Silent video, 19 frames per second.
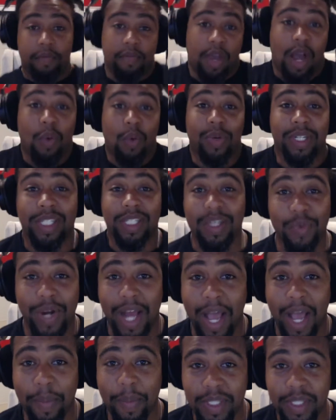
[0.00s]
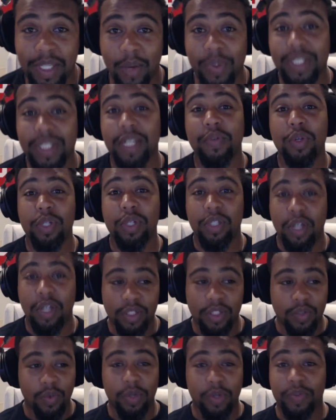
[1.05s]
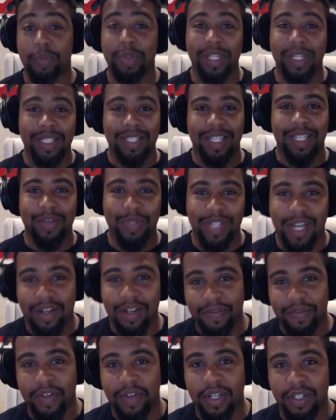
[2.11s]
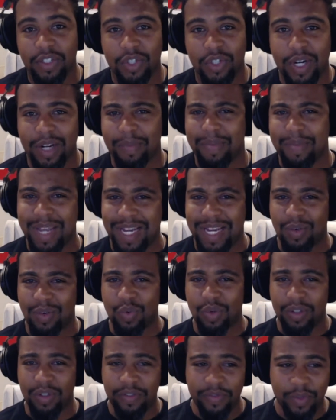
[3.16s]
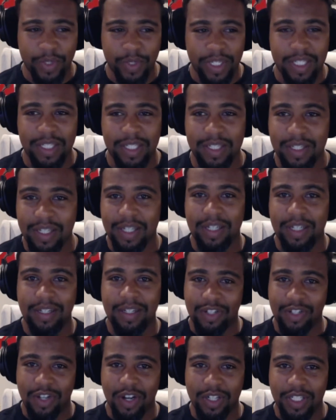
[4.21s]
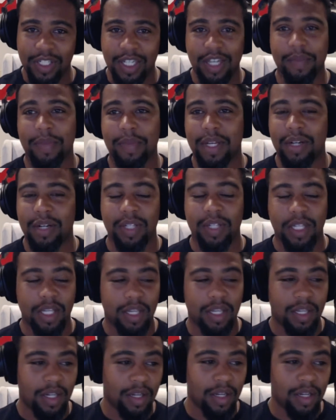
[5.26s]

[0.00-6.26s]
I want to see what happens. I want to see if you can talk to the wolves. Plus, it was kind of fun trying to make a wolf voice to talk to him that only he could